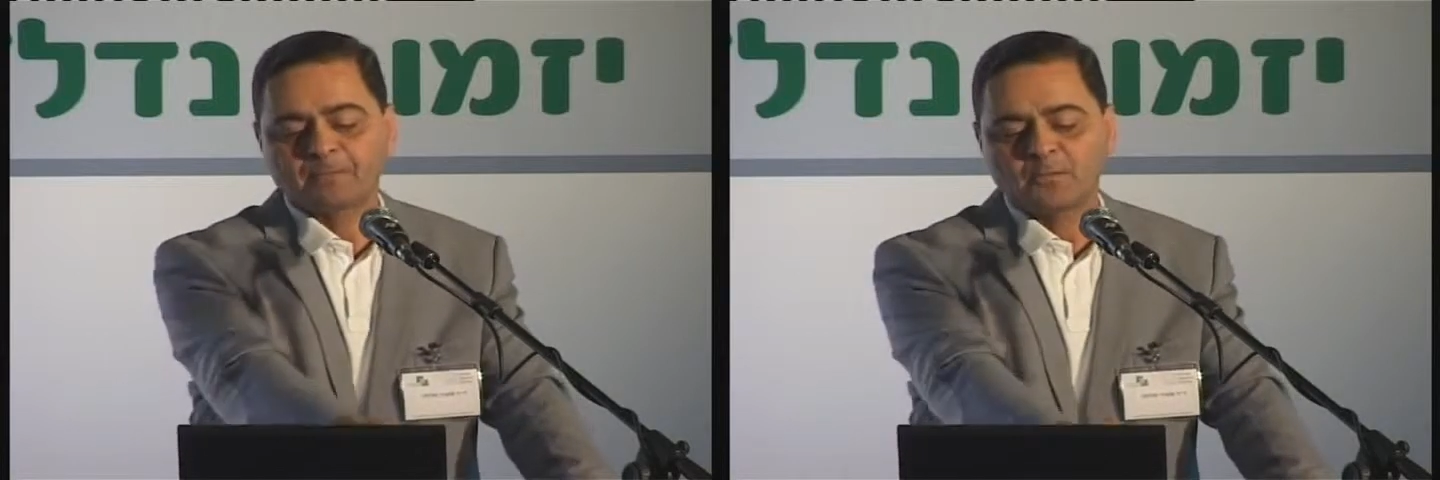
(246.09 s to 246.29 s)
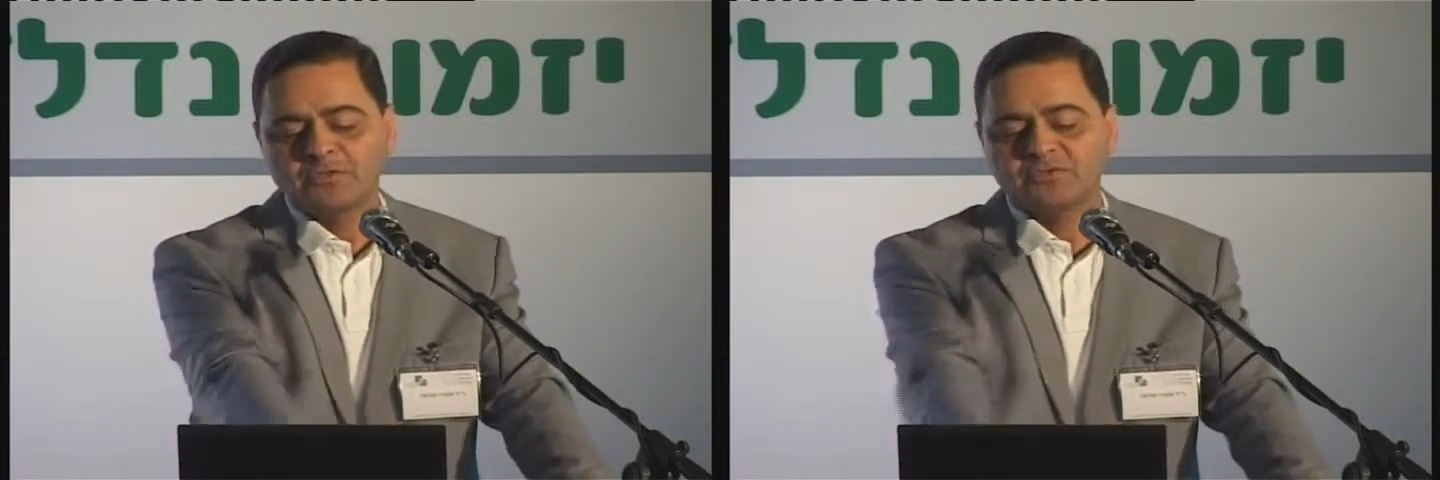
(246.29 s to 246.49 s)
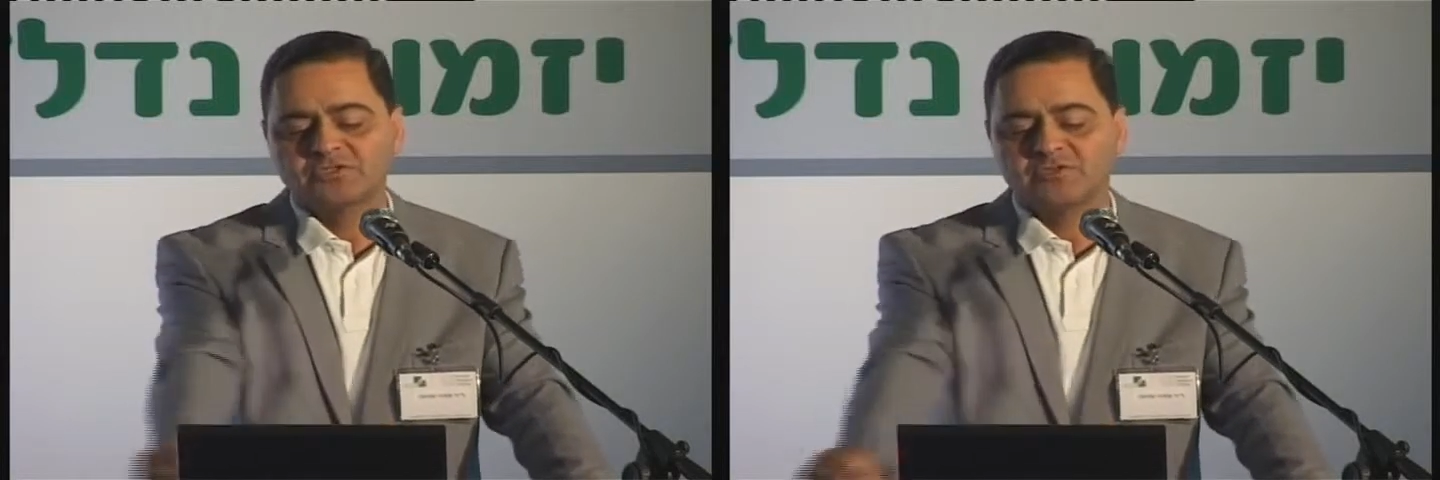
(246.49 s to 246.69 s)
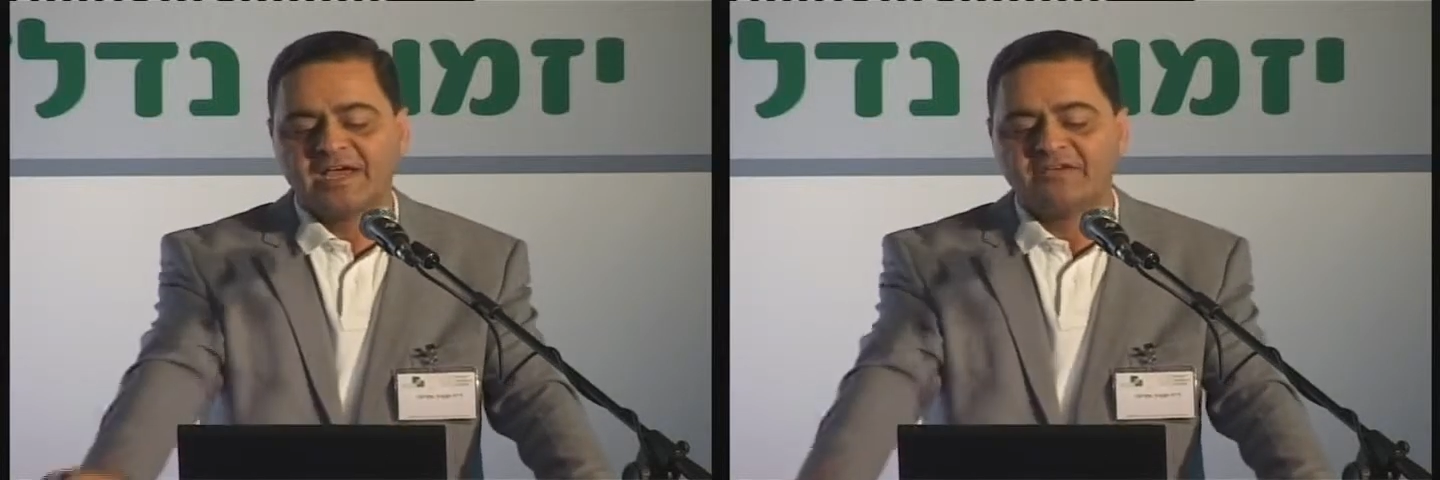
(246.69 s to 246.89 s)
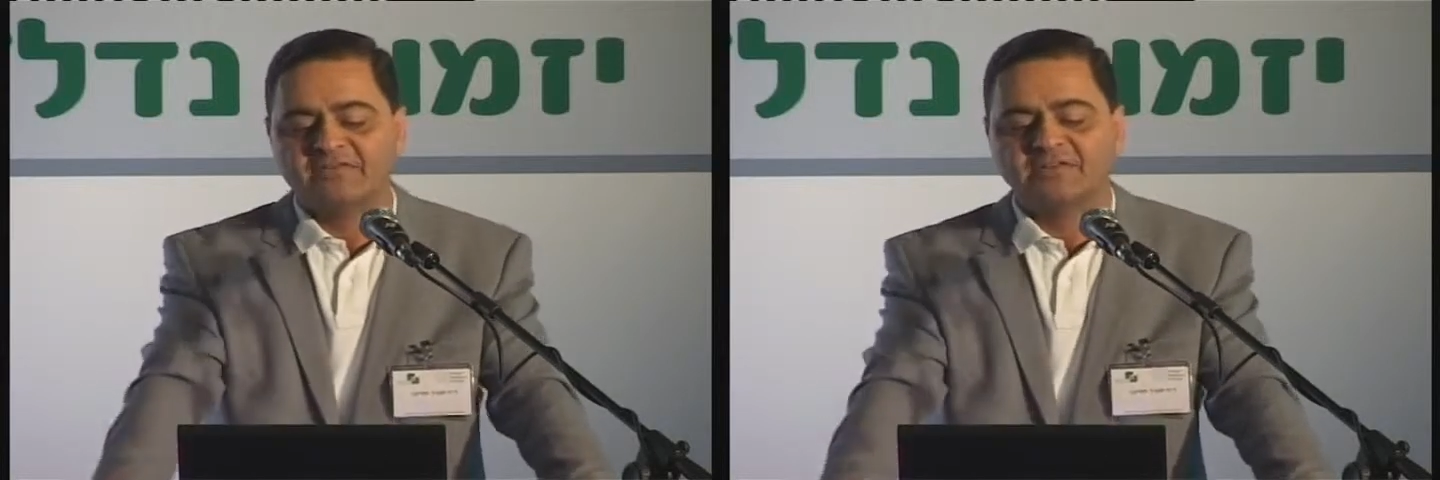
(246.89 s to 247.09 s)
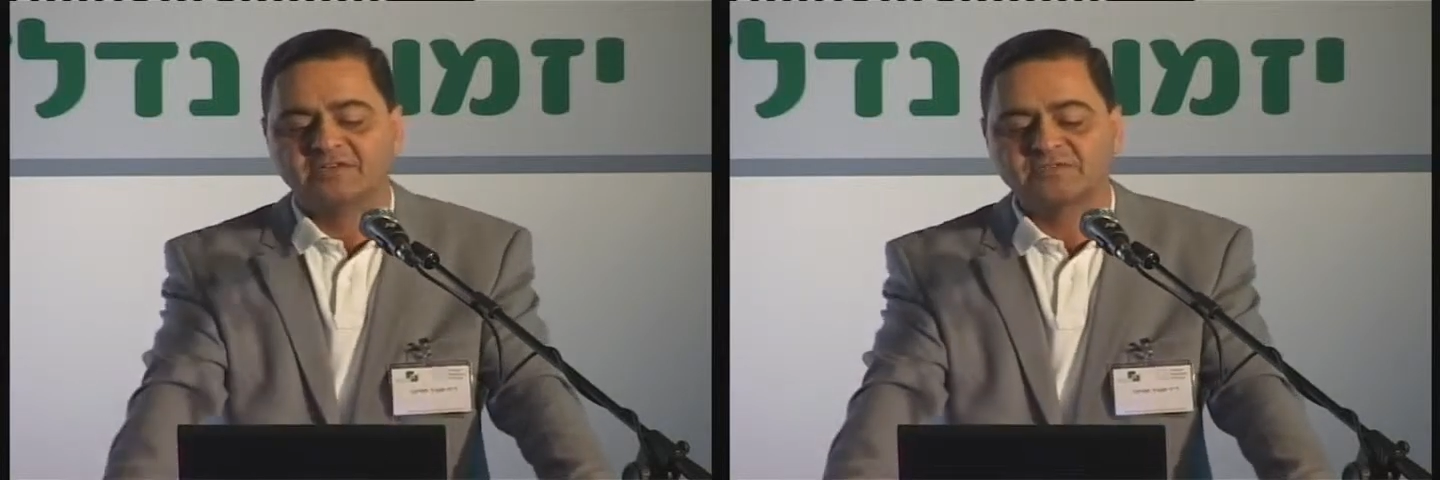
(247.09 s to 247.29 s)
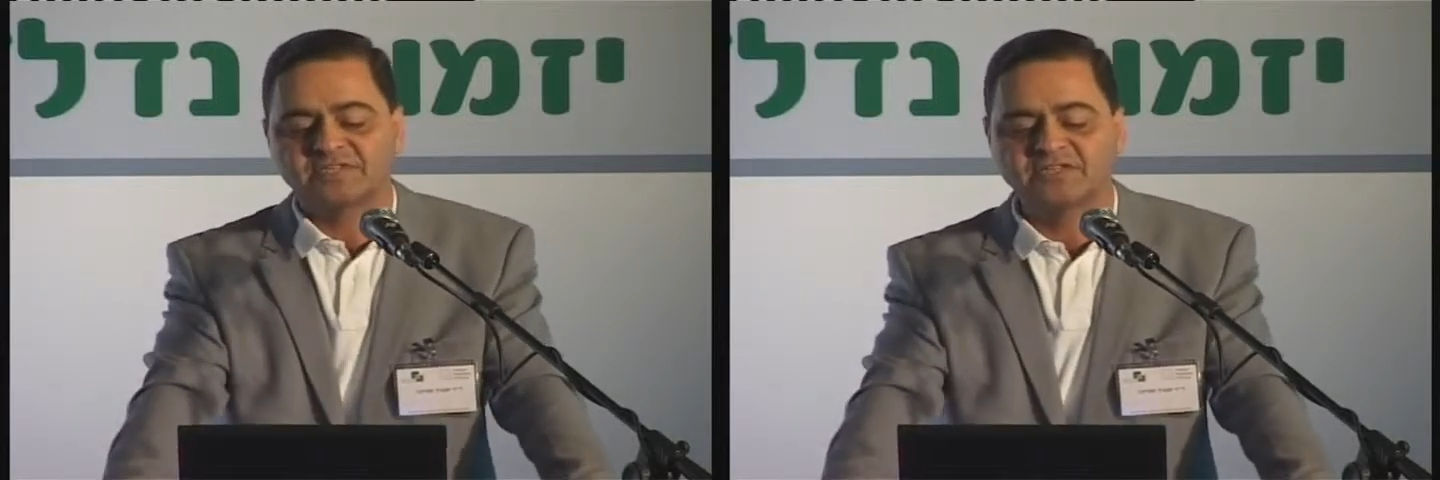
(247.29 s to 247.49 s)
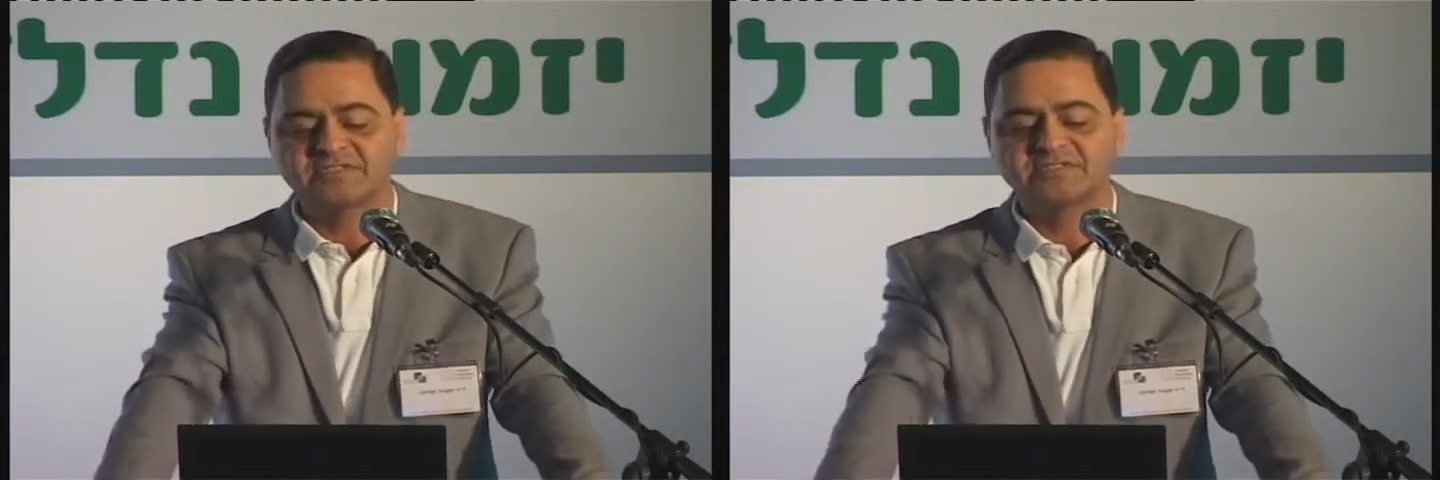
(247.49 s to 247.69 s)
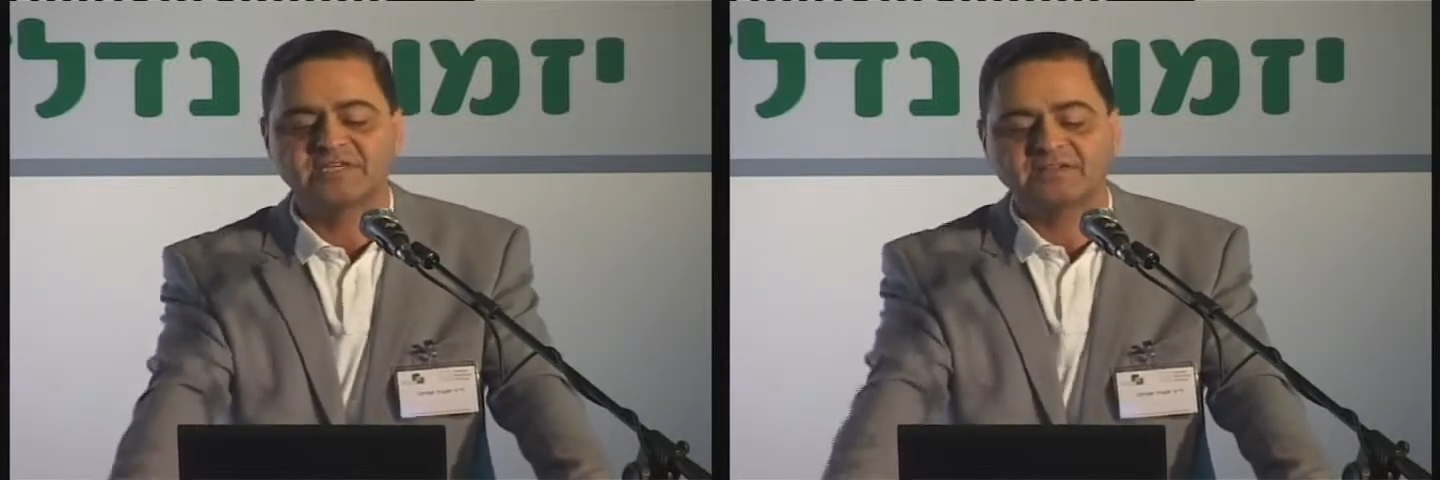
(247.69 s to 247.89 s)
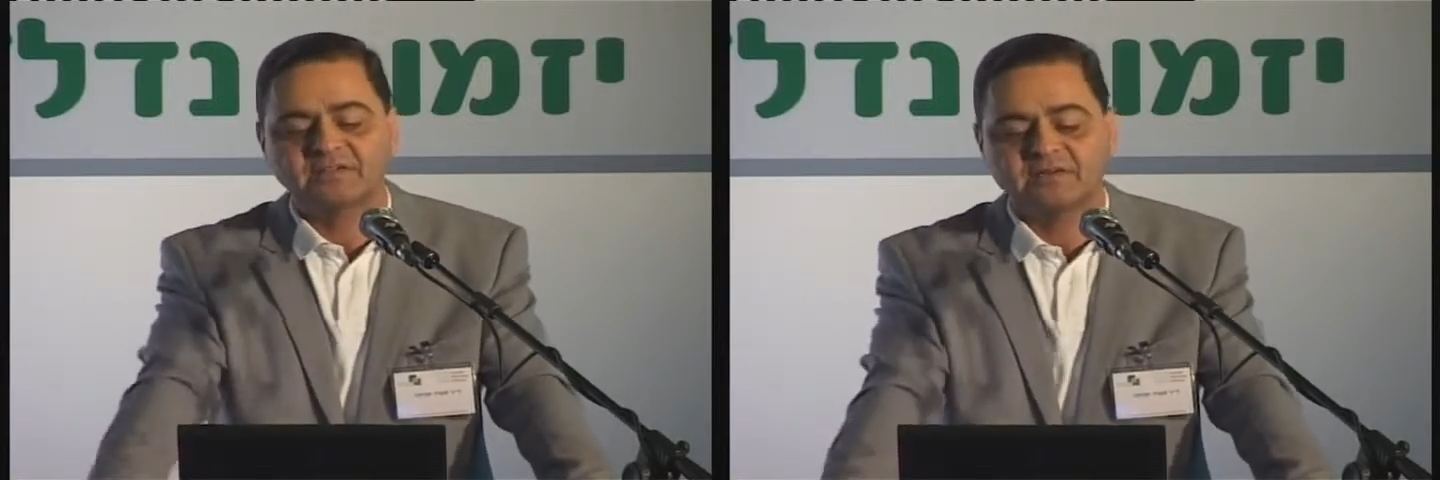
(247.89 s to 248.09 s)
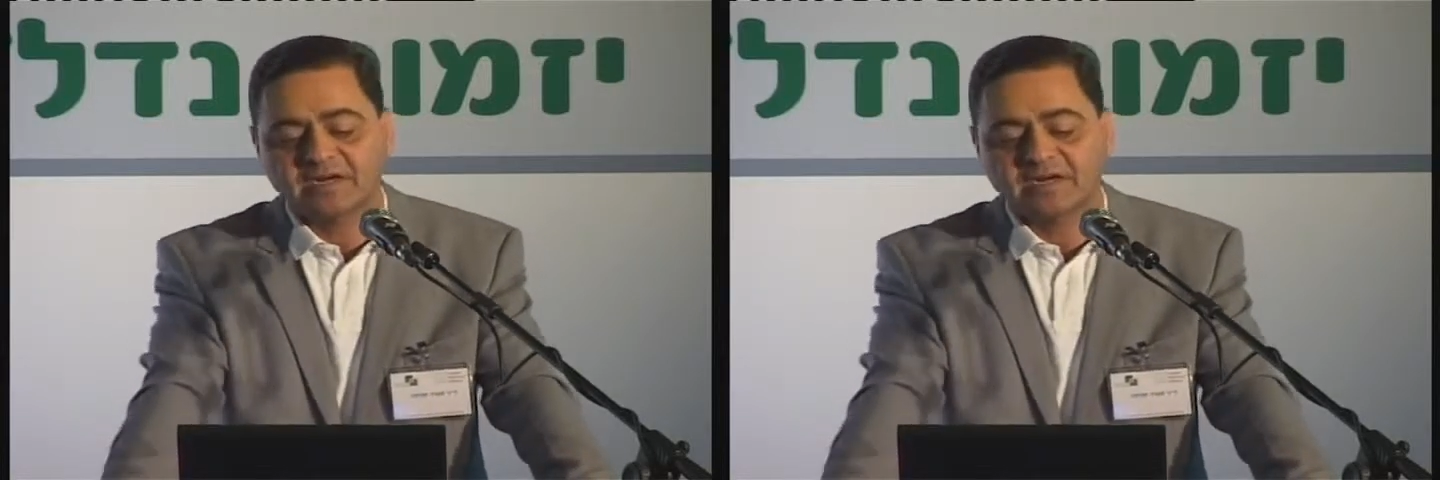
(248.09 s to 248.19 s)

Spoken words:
we used to have in the construction sector